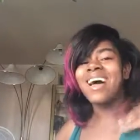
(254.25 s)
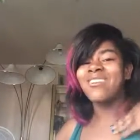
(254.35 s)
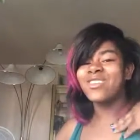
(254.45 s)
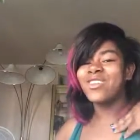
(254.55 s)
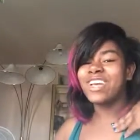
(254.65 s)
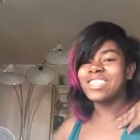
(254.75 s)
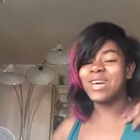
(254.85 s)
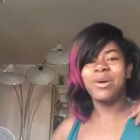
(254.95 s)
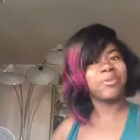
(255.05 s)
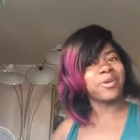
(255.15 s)
I don't know if I
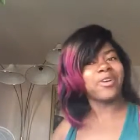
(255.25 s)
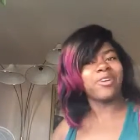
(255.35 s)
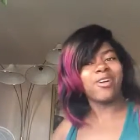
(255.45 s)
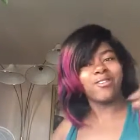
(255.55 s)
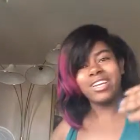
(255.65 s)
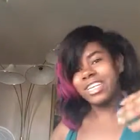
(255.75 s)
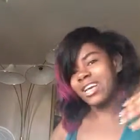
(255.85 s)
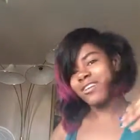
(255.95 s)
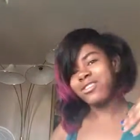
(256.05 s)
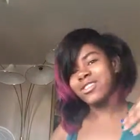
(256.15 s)
sound hypocritical right
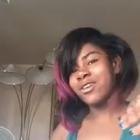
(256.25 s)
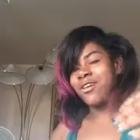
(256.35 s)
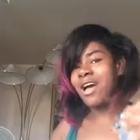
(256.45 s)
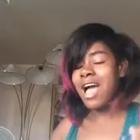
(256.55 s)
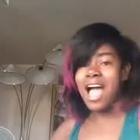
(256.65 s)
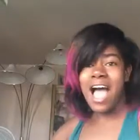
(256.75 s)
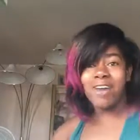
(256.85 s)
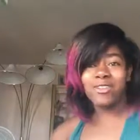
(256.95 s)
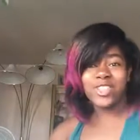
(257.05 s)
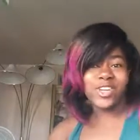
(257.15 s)
now so I
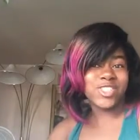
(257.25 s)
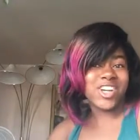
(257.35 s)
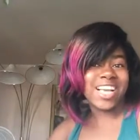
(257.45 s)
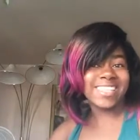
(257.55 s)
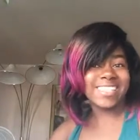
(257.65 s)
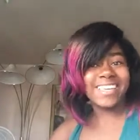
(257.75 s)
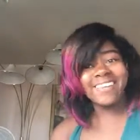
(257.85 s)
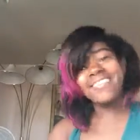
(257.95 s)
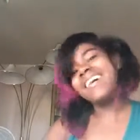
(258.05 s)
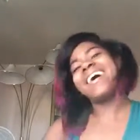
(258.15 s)
don't know should I say
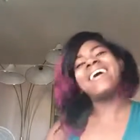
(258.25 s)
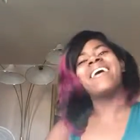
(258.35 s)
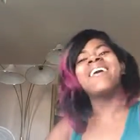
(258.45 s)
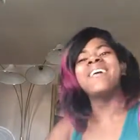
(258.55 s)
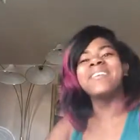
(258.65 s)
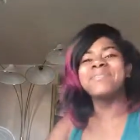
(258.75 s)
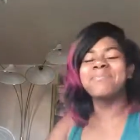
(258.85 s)
it or